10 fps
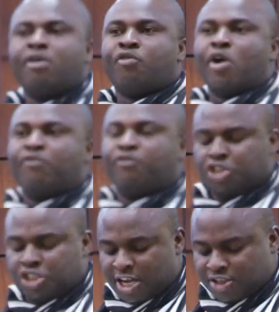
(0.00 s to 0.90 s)
for
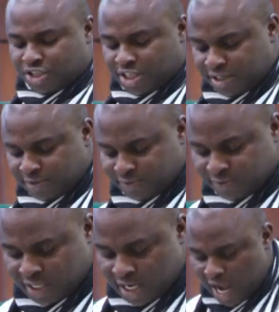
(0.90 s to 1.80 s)
efficiency
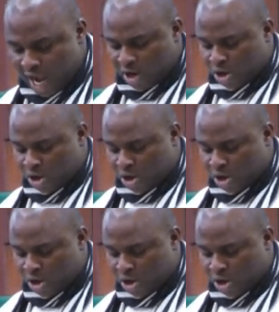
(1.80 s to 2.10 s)
and